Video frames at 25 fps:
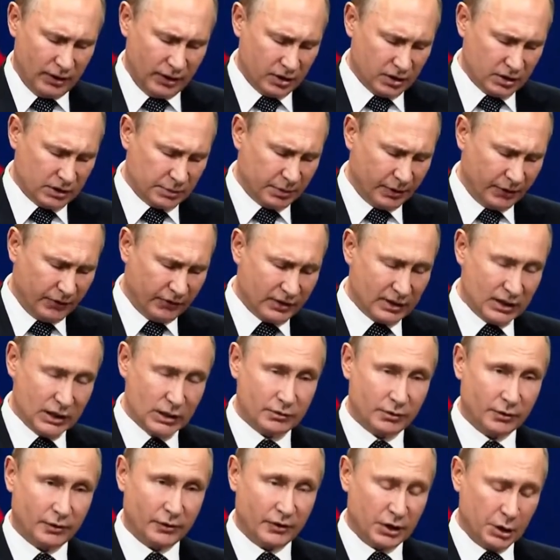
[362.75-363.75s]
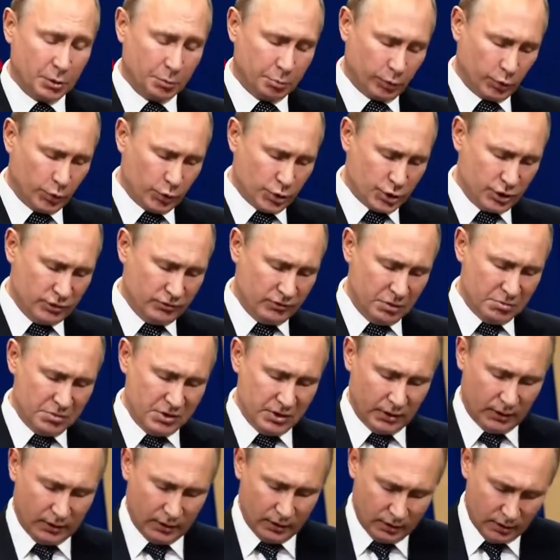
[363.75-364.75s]
Thus far, we will make a
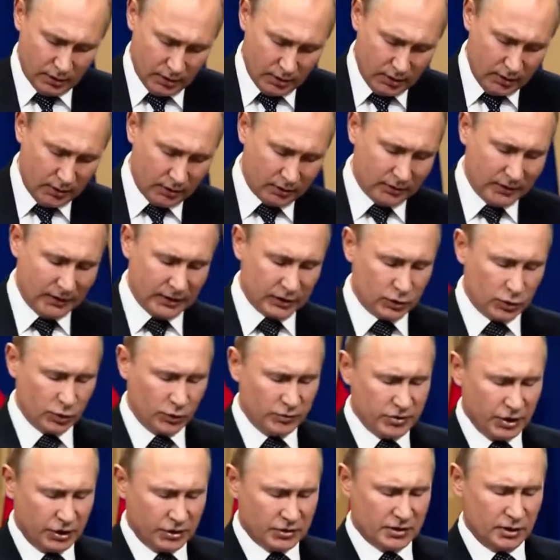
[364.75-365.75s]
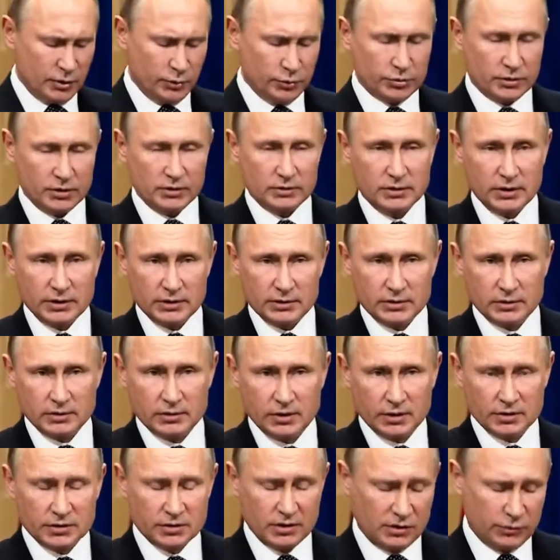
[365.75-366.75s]
step toward creating
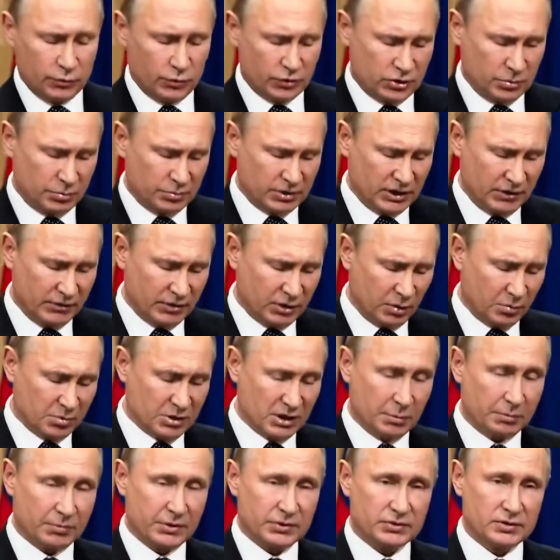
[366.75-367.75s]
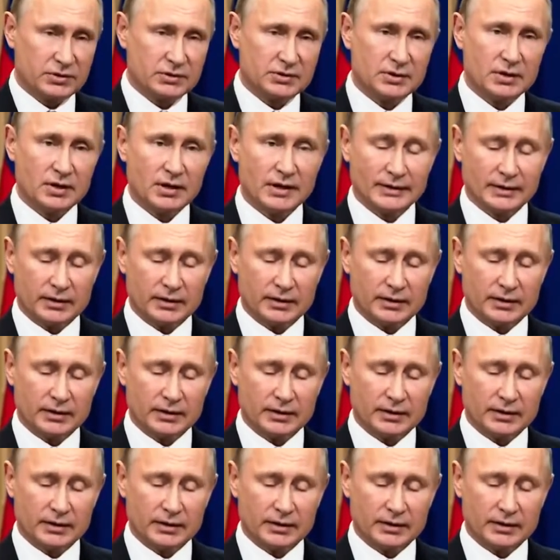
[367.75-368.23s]
a lasting peace